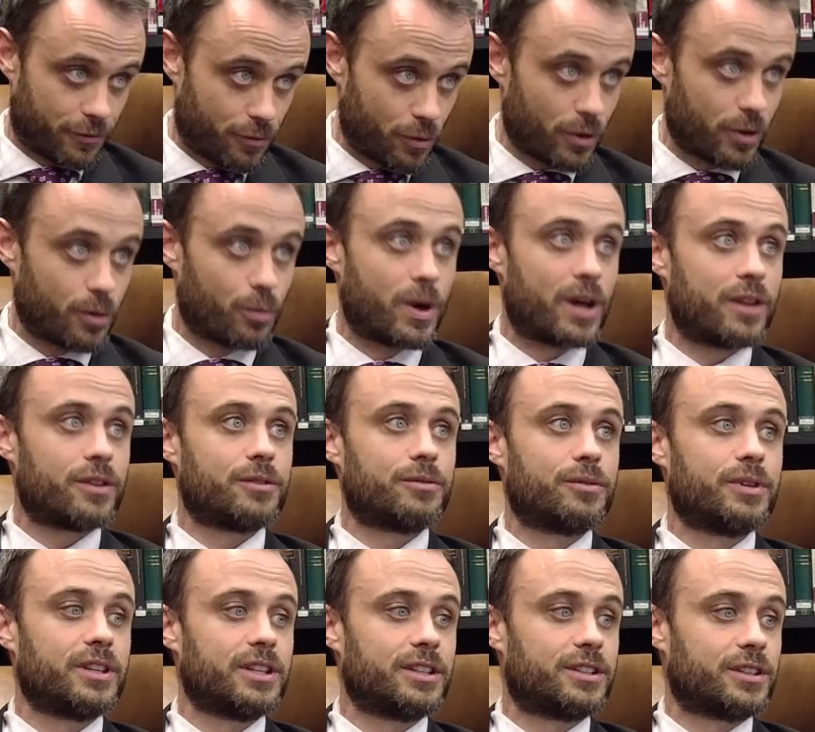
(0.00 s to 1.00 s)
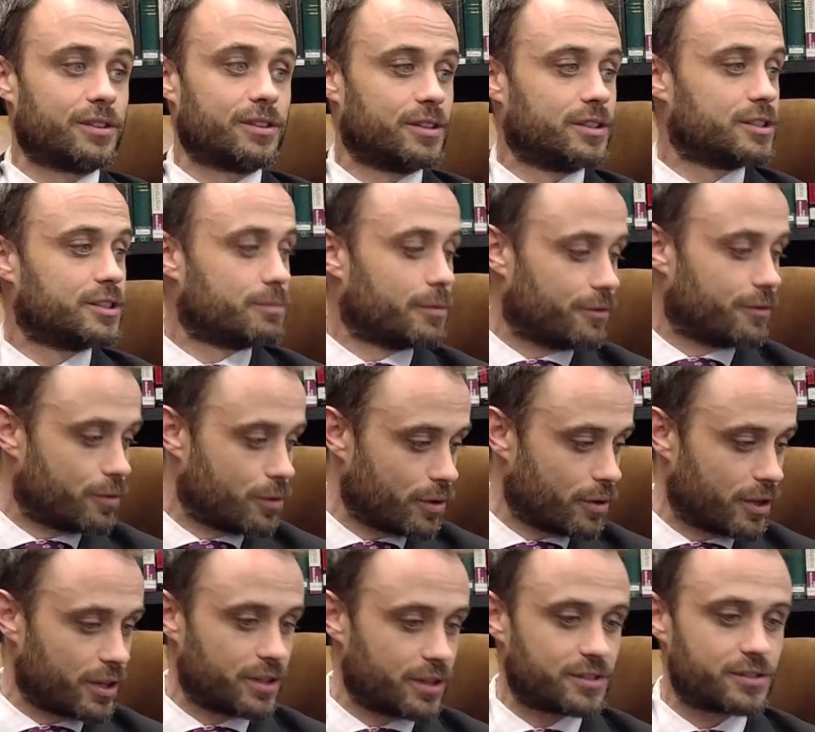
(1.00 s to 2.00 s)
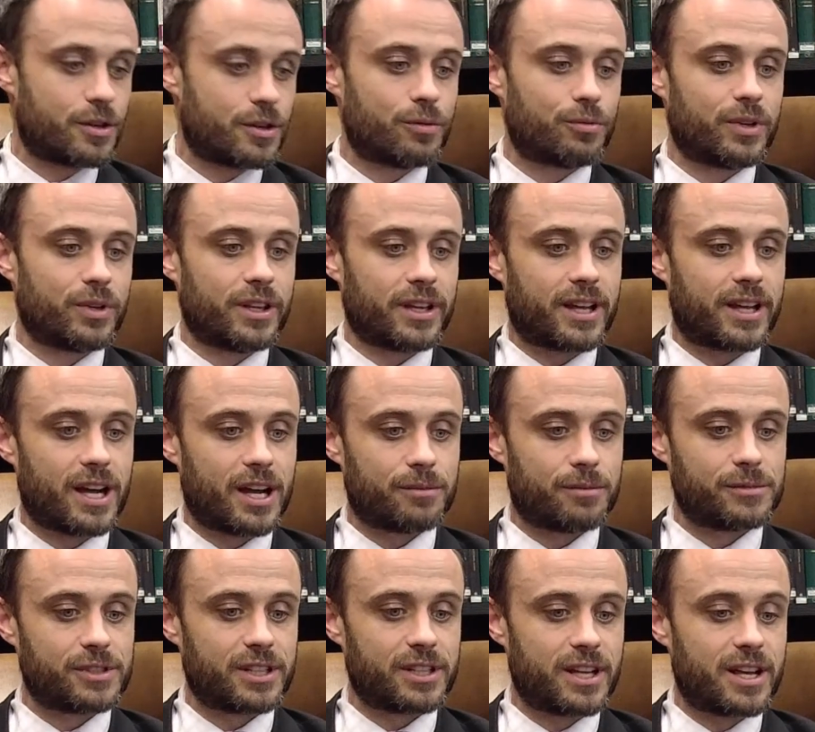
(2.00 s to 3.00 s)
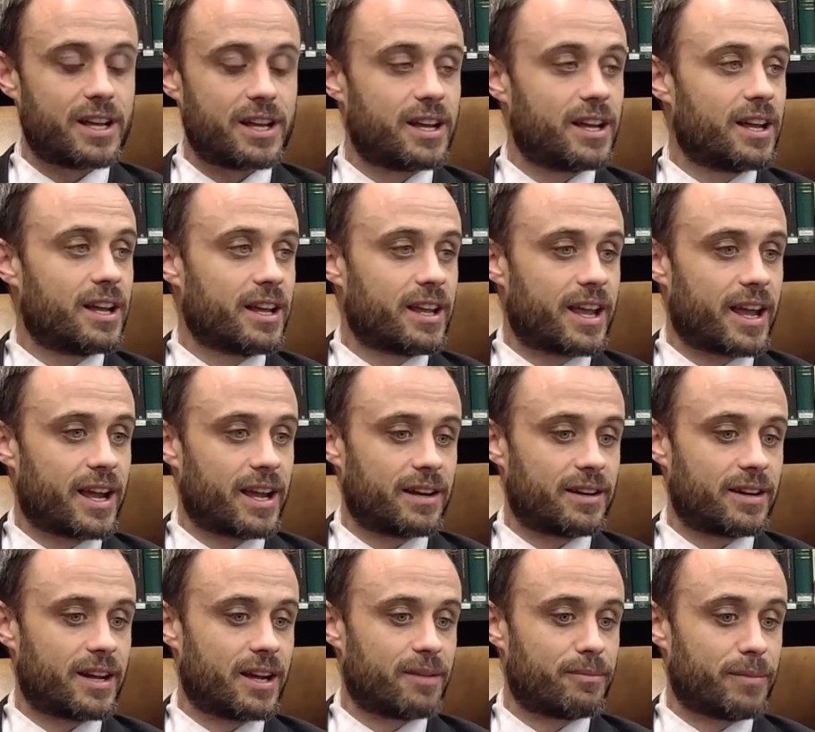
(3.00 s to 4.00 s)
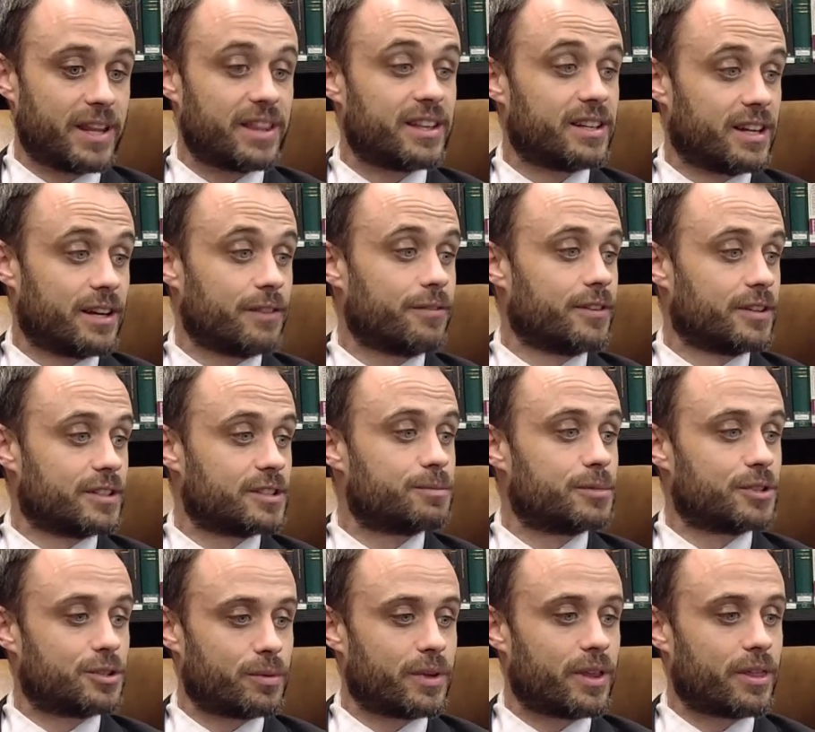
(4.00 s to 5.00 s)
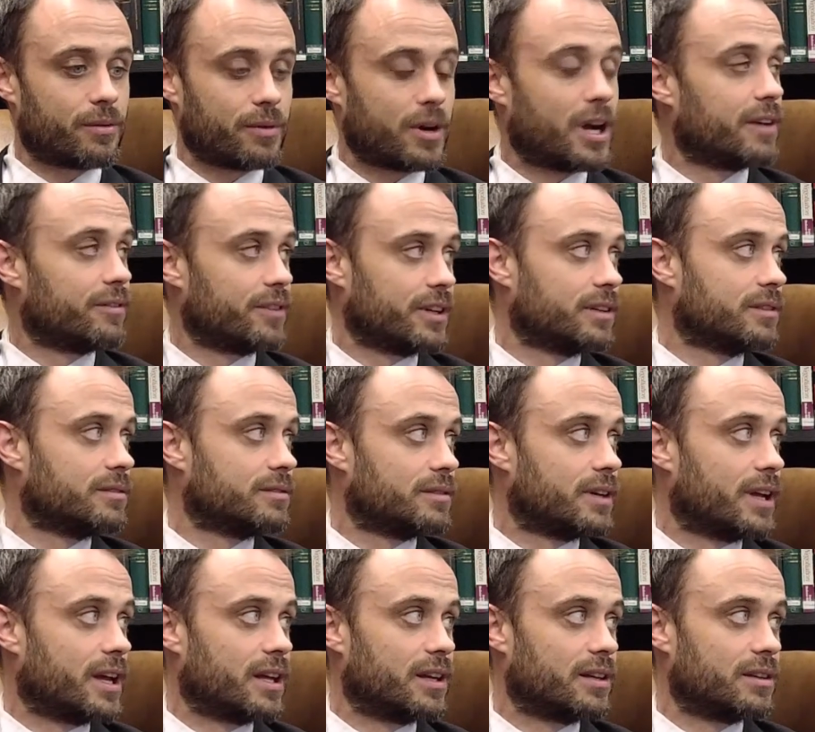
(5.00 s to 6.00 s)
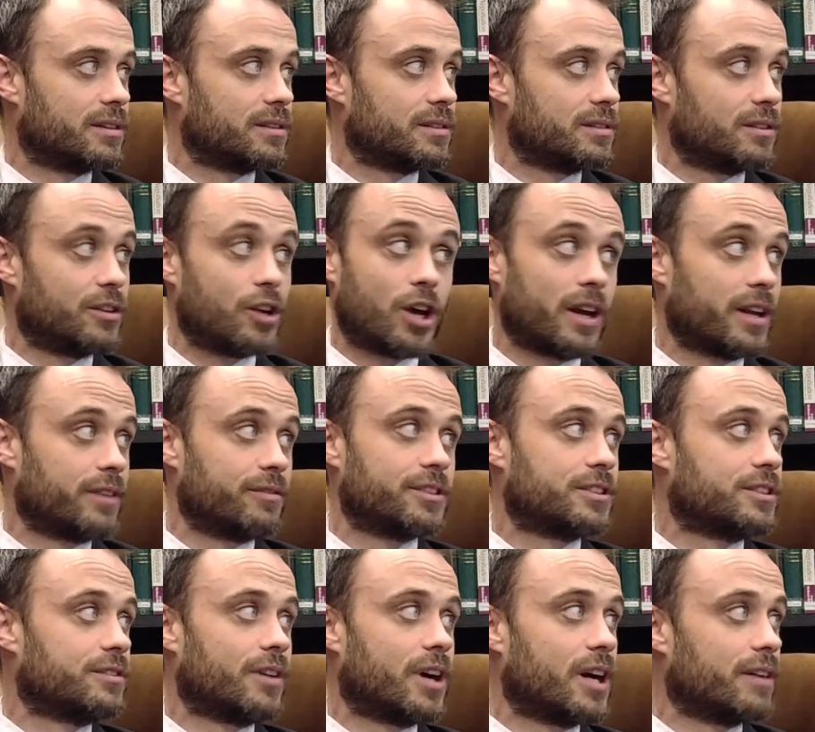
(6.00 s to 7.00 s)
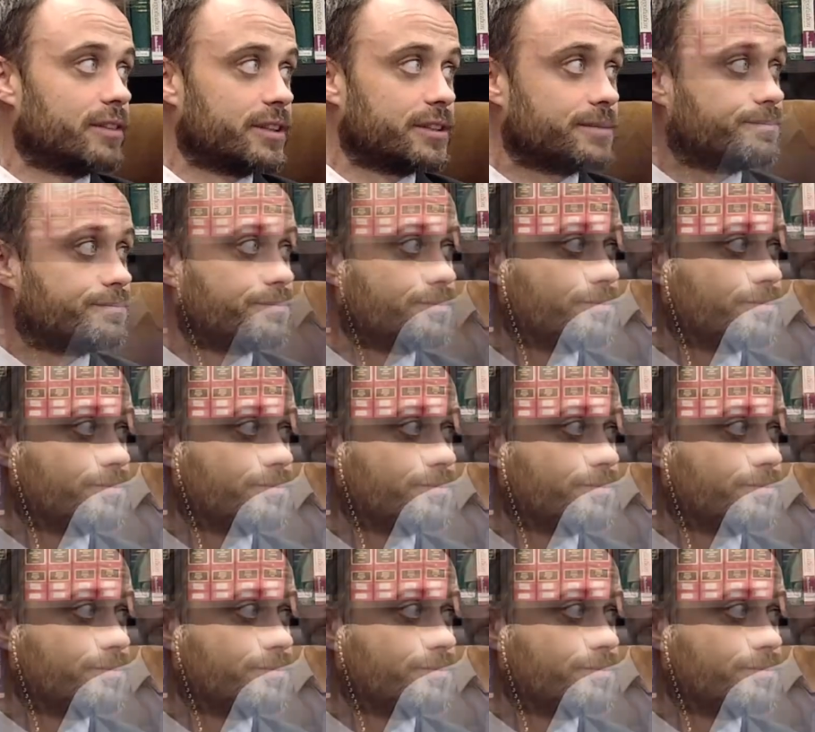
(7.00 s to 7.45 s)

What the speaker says: before the weather really turns and before the snow really comes, can be the difference between thriving and not even surviving.